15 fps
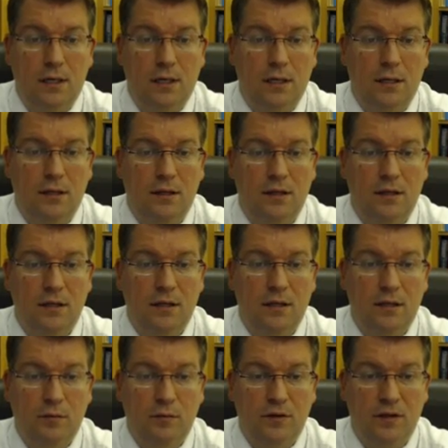on
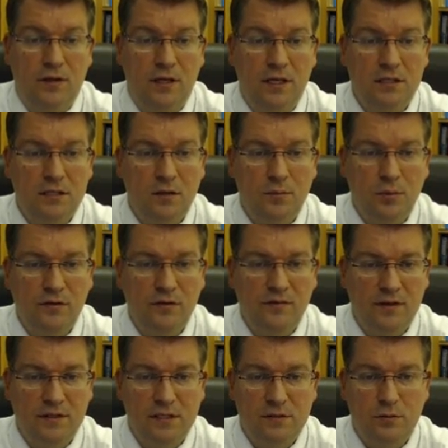with each of the
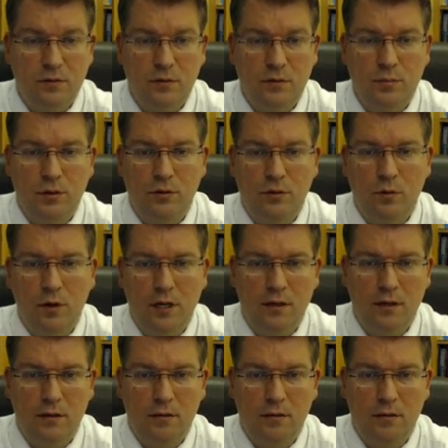prefixes, we're going to put a 1.